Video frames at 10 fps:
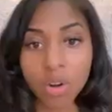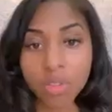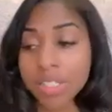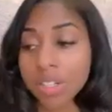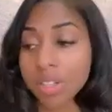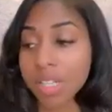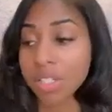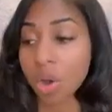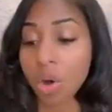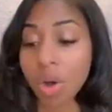no, these
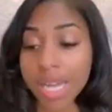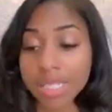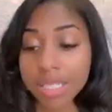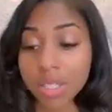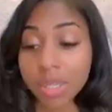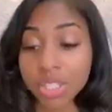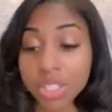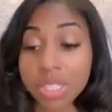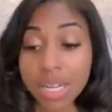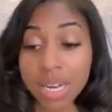are all excellent
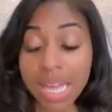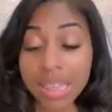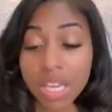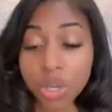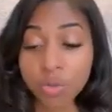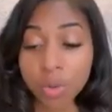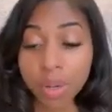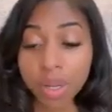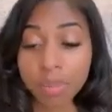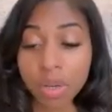questions, and I thank you for
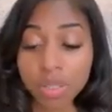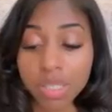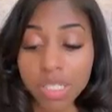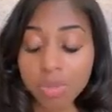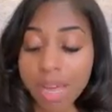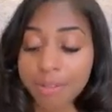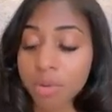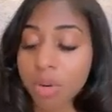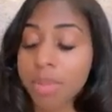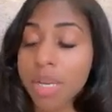bringing me onto this
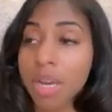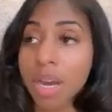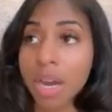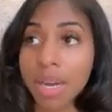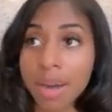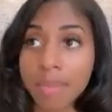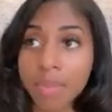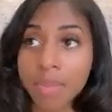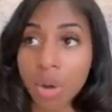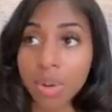platform.
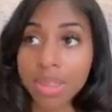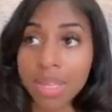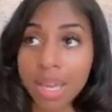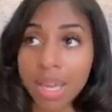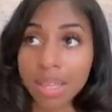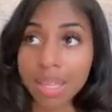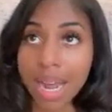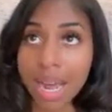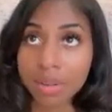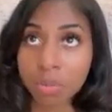The only thing that
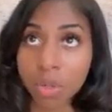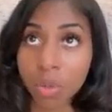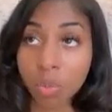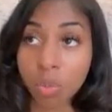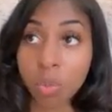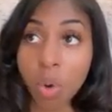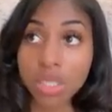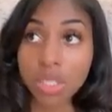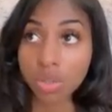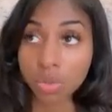I would
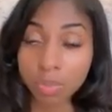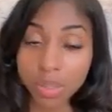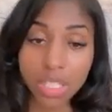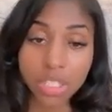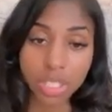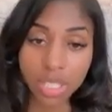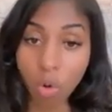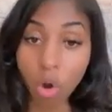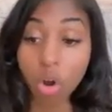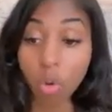want to potentially
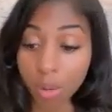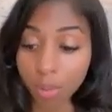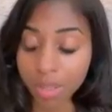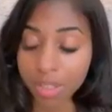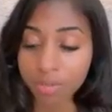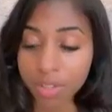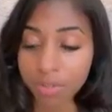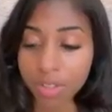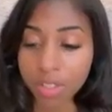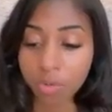walk away with,
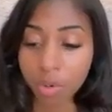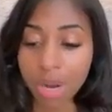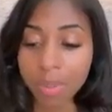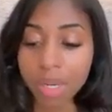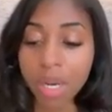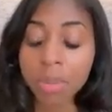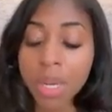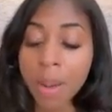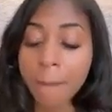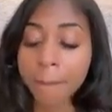if we're wrapping up,
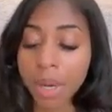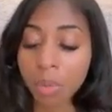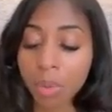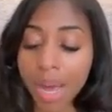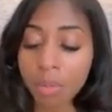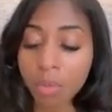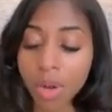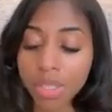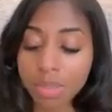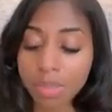but what I
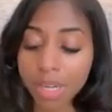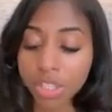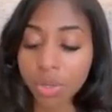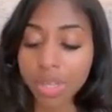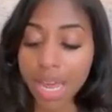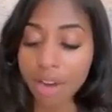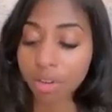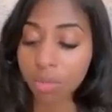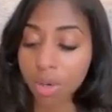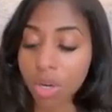want to make sure that
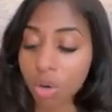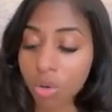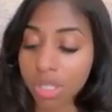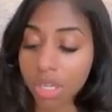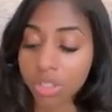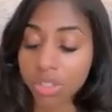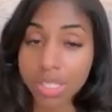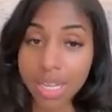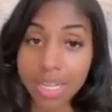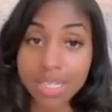everyone knows and
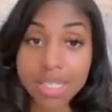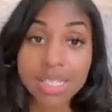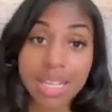understands is